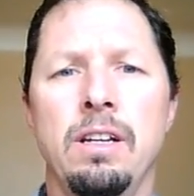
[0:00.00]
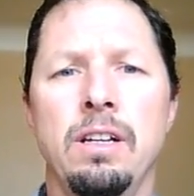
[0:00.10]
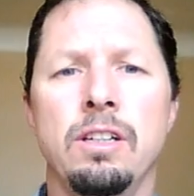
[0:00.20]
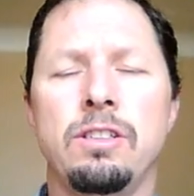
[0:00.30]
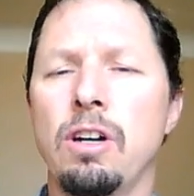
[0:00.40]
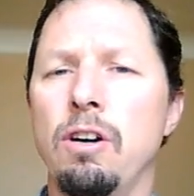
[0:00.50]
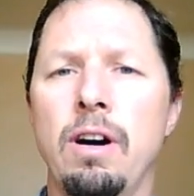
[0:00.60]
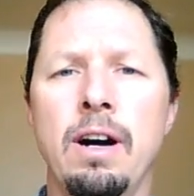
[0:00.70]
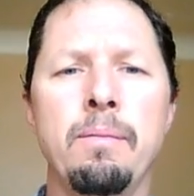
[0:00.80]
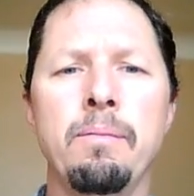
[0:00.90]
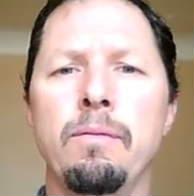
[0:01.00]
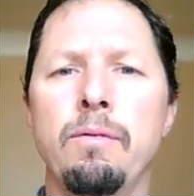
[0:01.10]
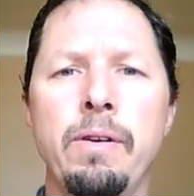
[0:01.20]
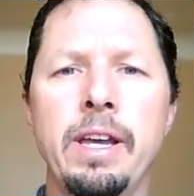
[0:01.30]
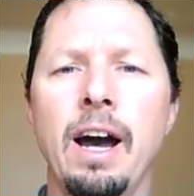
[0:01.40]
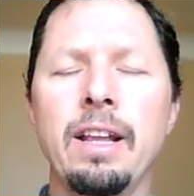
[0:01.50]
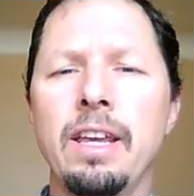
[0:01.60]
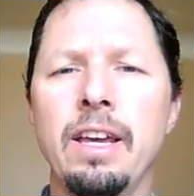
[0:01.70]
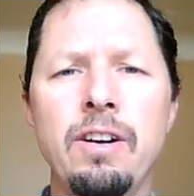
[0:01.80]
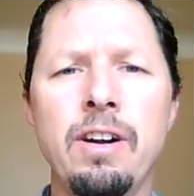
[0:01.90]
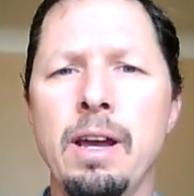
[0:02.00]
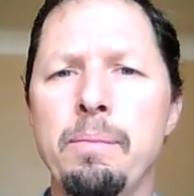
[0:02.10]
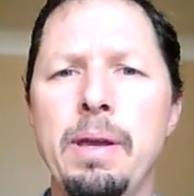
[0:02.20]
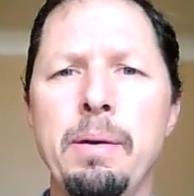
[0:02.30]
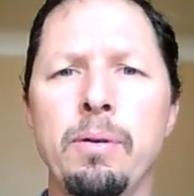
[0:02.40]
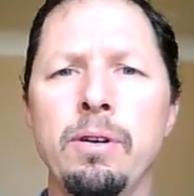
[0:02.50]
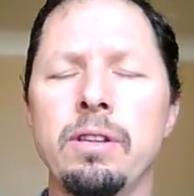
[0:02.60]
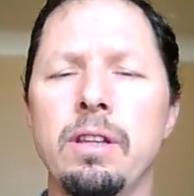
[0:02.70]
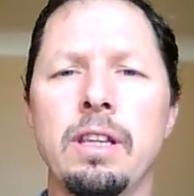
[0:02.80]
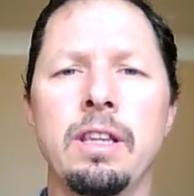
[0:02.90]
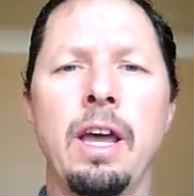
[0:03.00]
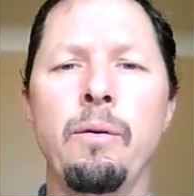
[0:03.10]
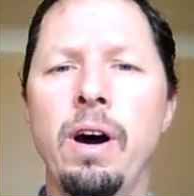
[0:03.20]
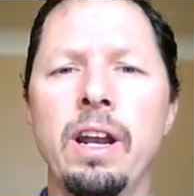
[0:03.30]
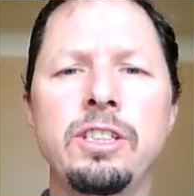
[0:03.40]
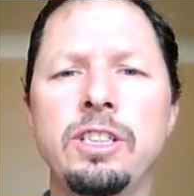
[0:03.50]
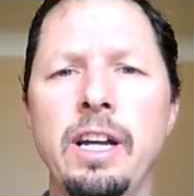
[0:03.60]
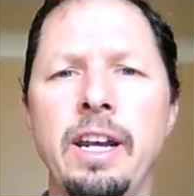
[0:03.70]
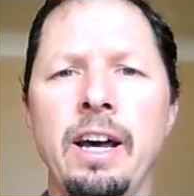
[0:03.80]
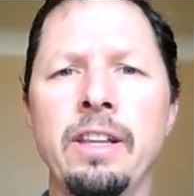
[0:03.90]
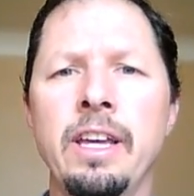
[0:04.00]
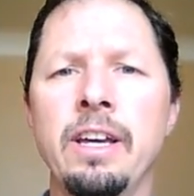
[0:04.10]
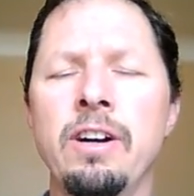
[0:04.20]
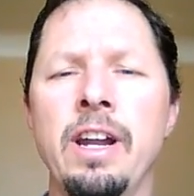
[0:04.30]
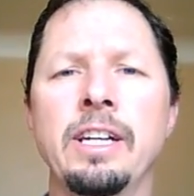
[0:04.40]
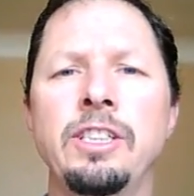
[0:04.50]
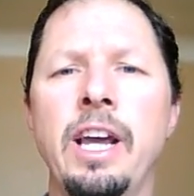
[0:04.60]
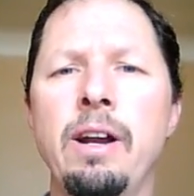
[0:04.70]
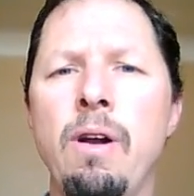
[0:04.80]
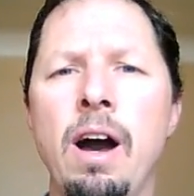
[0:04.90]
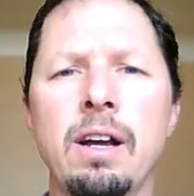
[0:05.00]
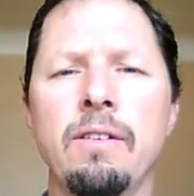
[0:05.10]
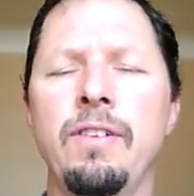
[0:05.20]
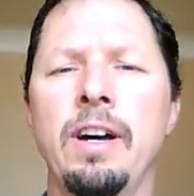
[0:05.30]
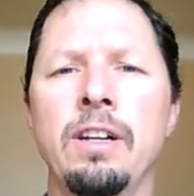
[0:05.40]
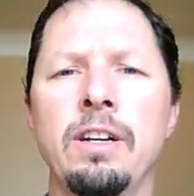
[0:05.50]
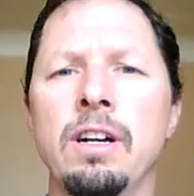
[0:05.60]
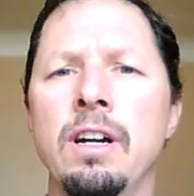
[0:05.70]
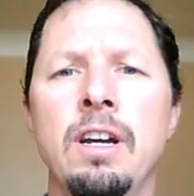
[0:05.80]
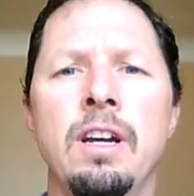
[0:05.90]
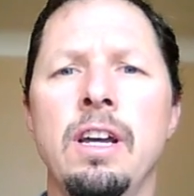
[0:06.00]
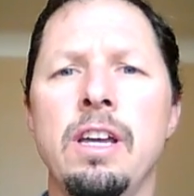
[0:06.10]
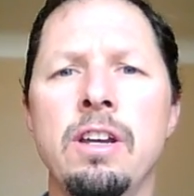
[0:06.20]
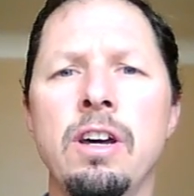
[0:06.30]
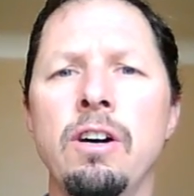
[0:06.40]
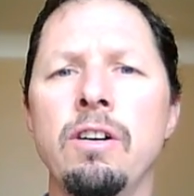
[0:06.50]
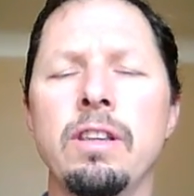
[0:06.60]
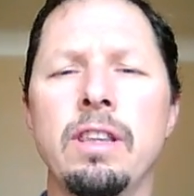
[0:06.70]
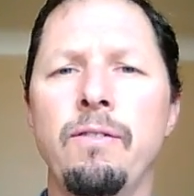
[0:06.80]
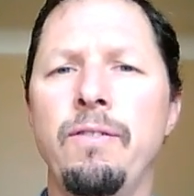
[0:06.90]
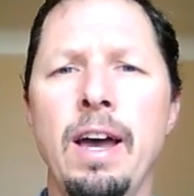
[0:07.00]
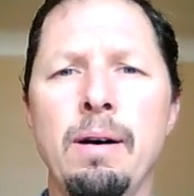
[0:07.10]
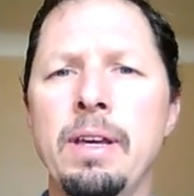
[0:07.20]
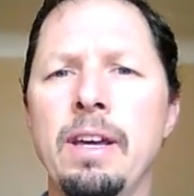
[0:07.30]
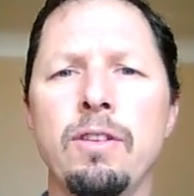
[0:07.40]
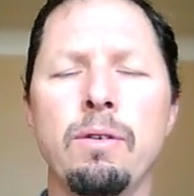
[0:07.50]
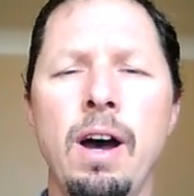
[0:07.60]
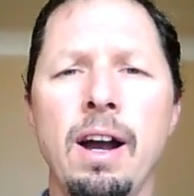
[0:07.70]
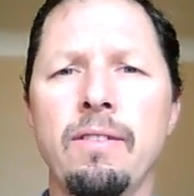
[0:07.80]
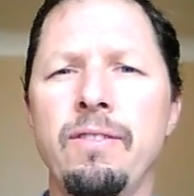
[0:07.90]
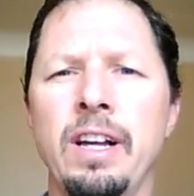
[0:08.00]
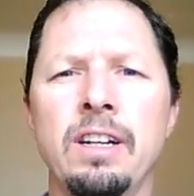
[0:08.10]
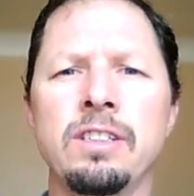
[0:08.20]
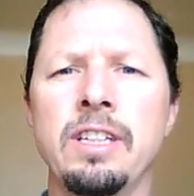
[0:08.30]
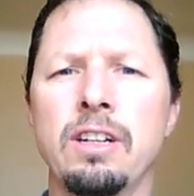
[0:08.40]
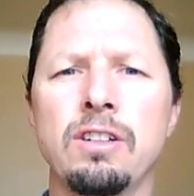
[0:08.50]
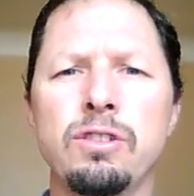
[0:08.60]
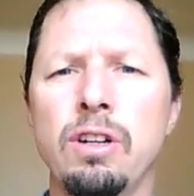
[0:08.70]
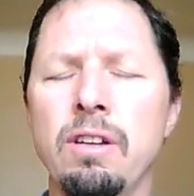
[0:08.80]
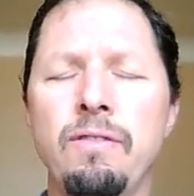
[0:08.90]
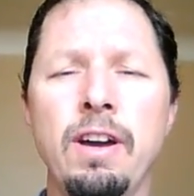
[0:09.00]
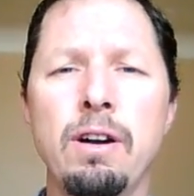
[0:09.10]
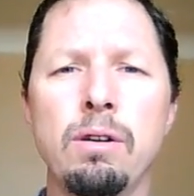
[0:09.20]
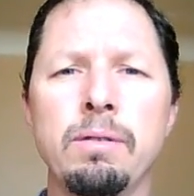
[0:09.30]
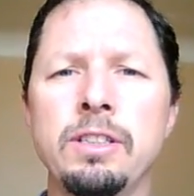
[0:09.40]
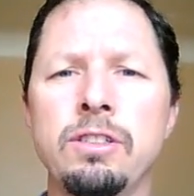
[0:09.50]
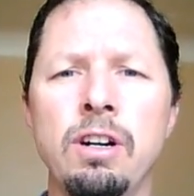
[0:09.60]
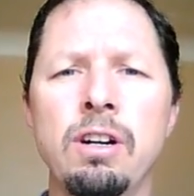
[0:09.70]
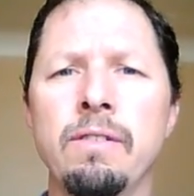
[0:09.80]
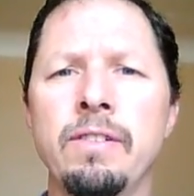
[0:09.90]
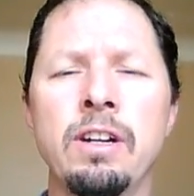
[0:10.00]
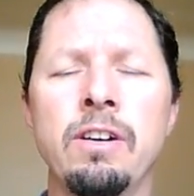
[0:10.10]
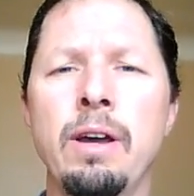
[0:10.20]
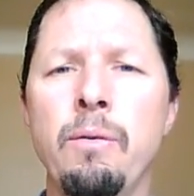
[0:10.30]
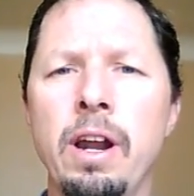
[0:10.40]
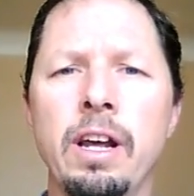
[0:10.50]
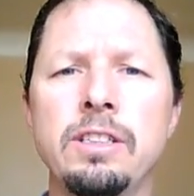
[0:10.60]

so um, we got the internet, people. They want to shut down the internet. Jay Rockefeller, you know, the family of the Rockefellers that control the Federal Reserve, you know, they want to